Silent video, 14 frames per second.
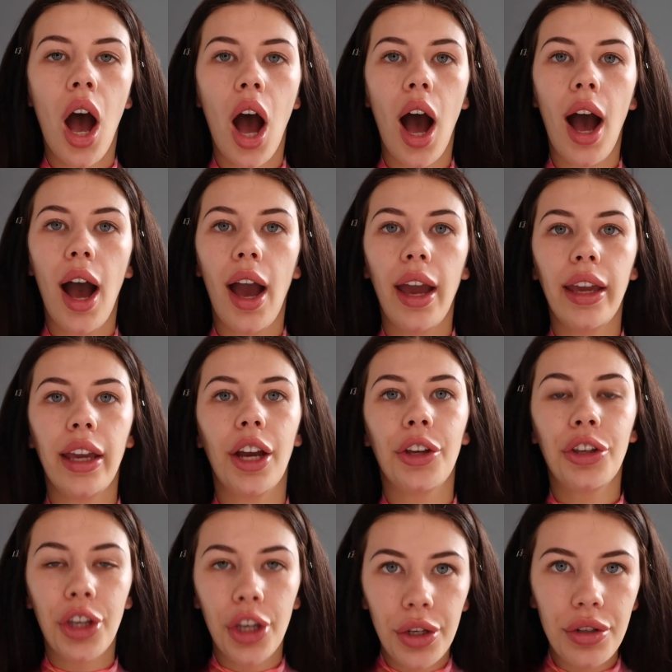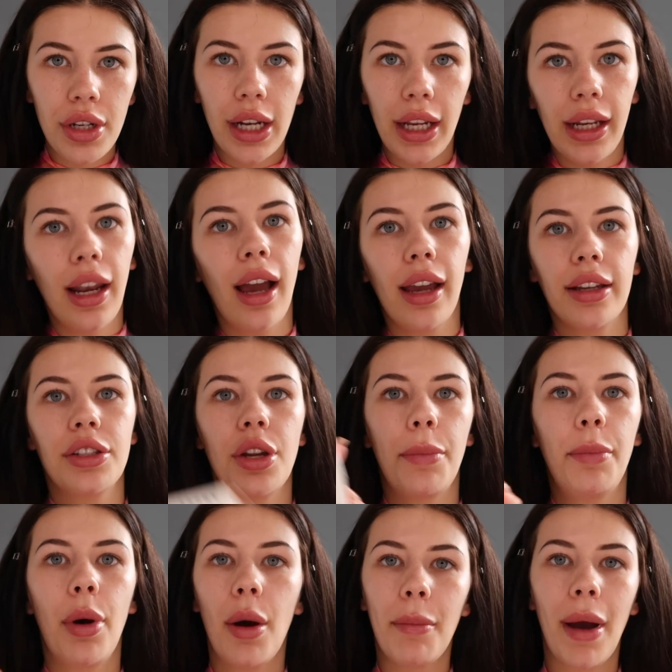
I usually like to put